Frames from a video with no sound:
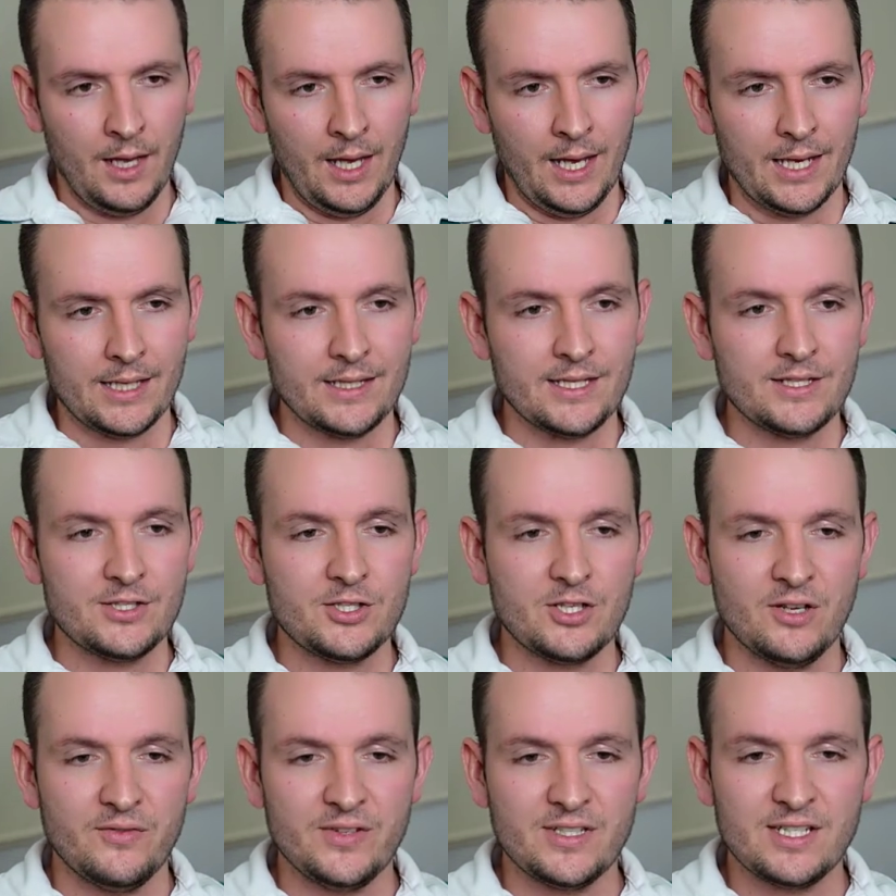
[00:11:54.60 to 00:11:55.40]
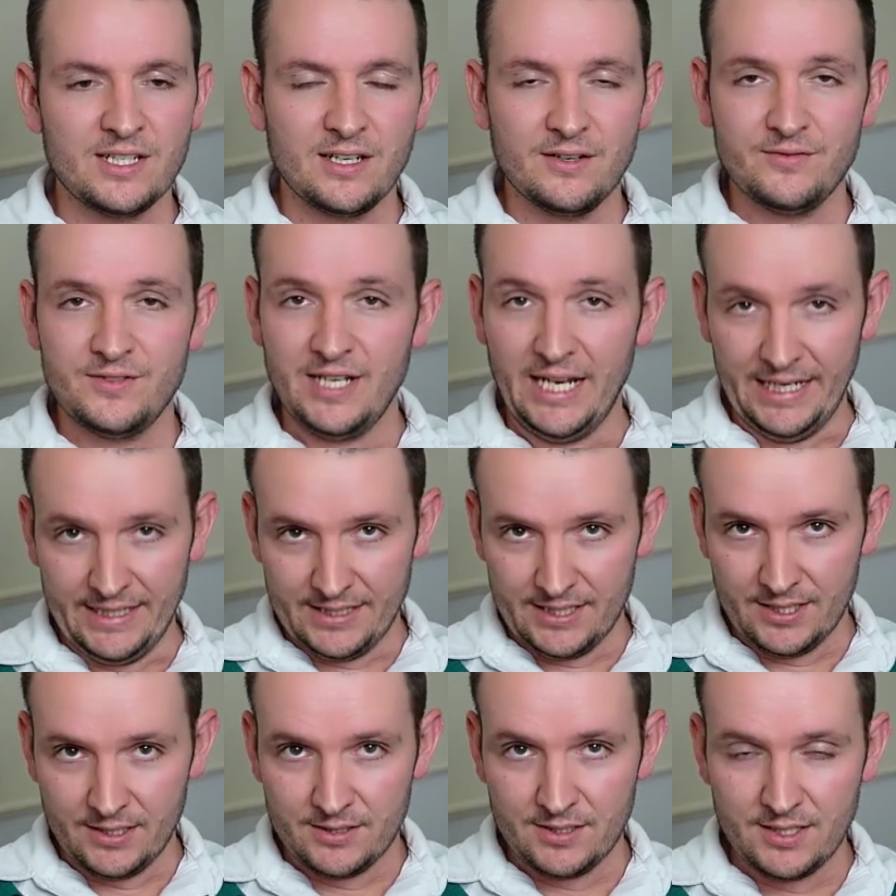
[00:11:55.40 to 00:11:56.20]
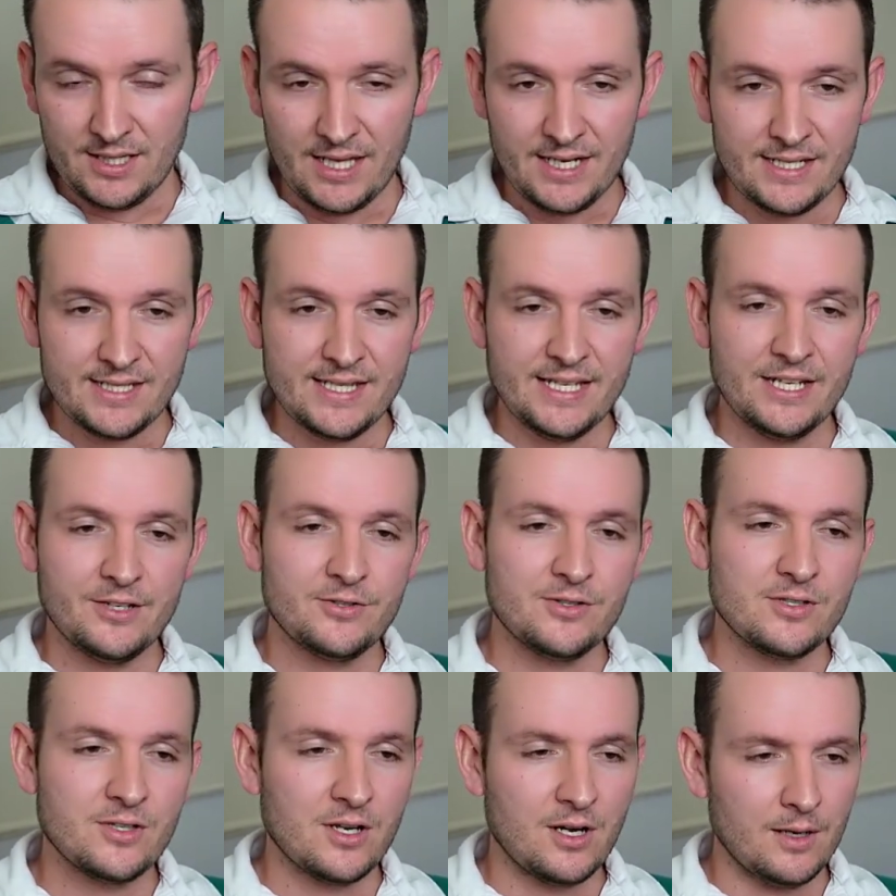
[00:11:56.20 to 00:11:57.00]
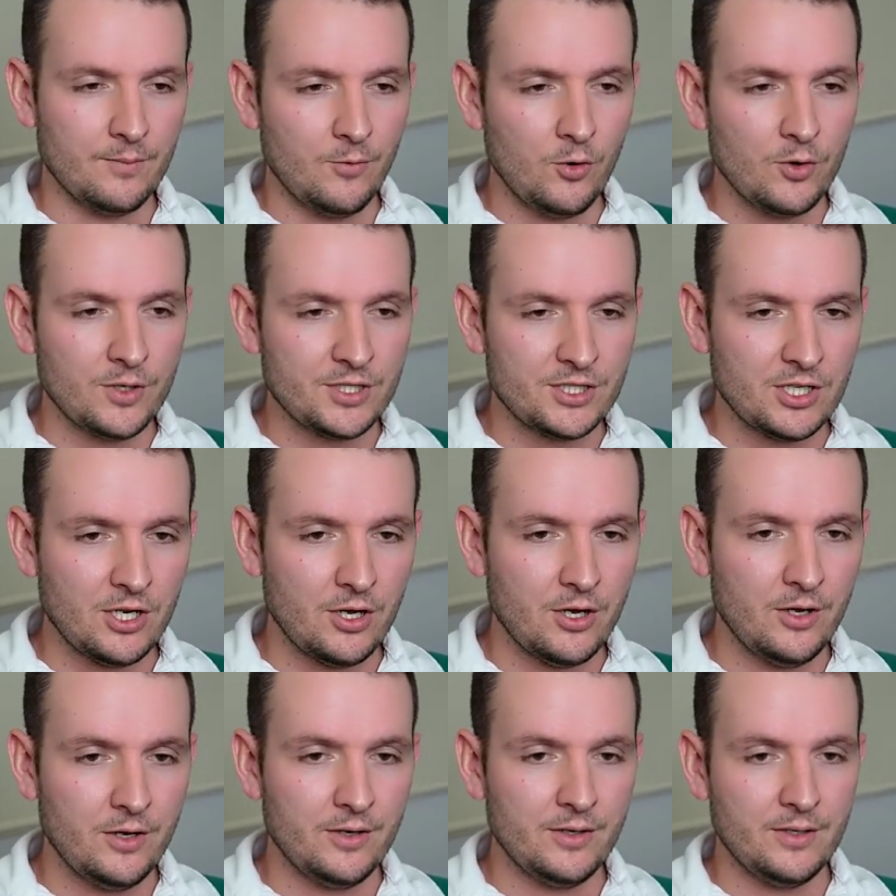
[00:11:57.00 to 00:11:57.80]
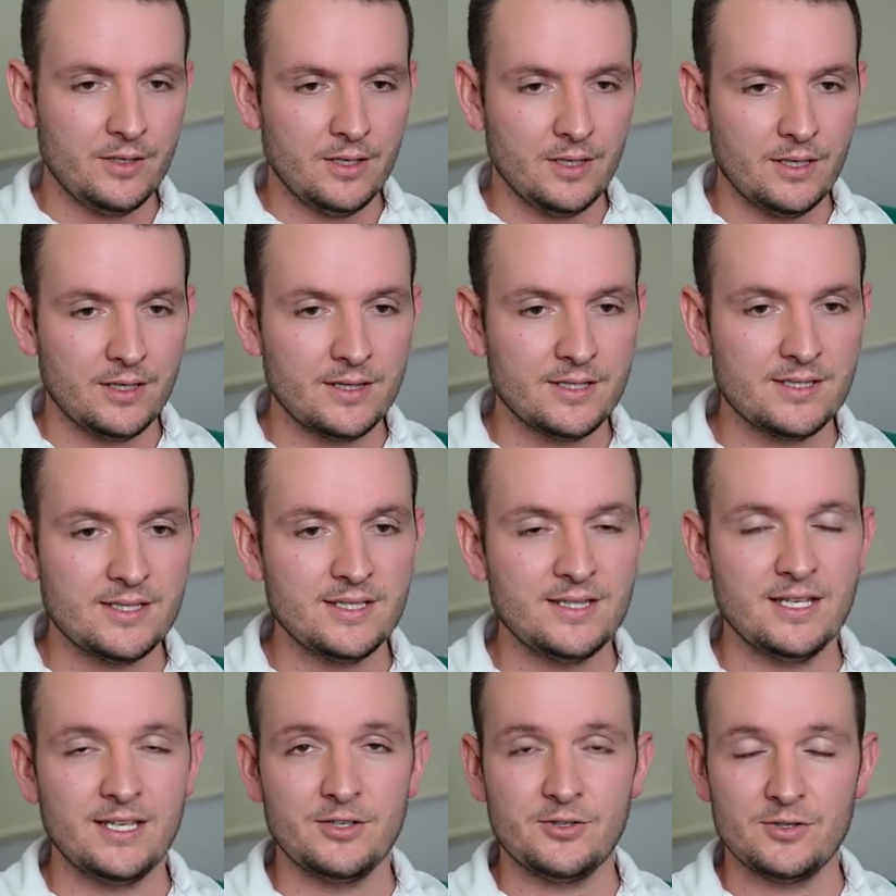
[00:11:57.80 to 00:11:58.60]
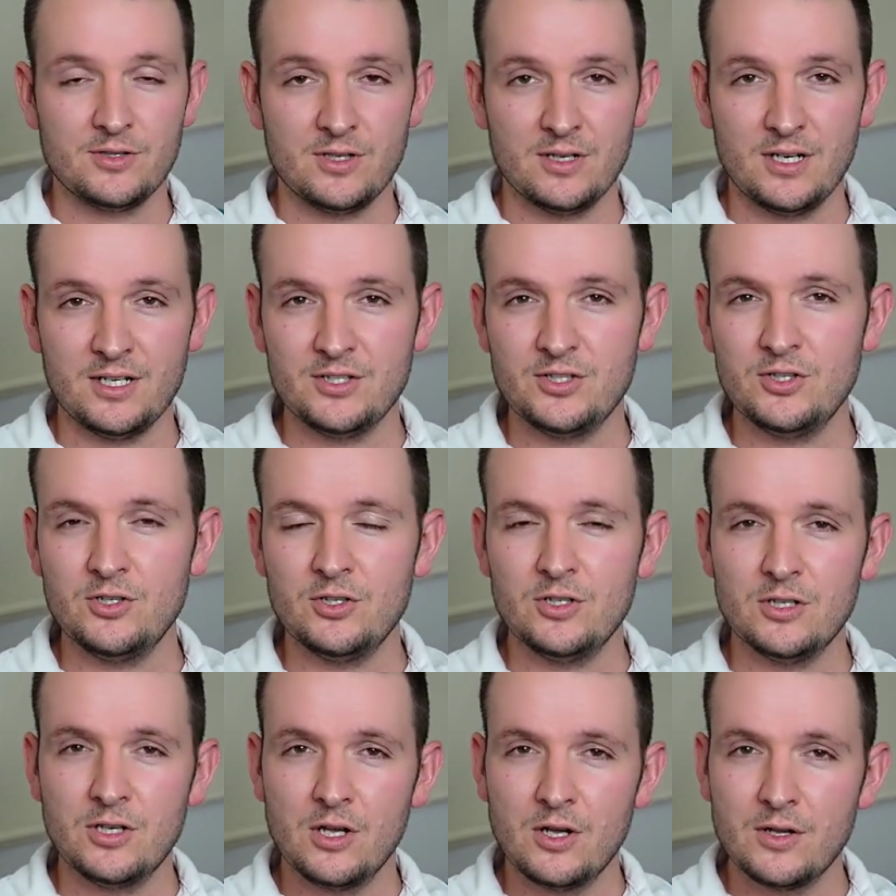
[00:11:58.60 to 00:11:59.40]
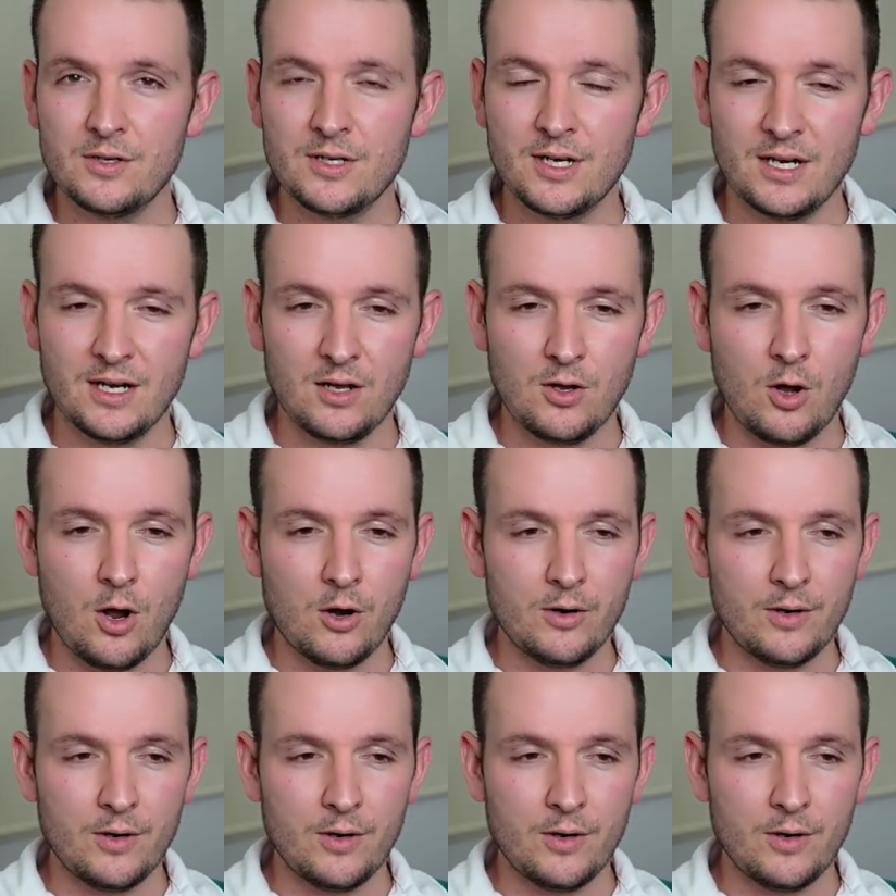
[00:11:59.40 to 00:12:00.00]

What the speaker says: And then servicing of debt. So that is the interest on our mortgage loan. This is the interest on our student loan and our car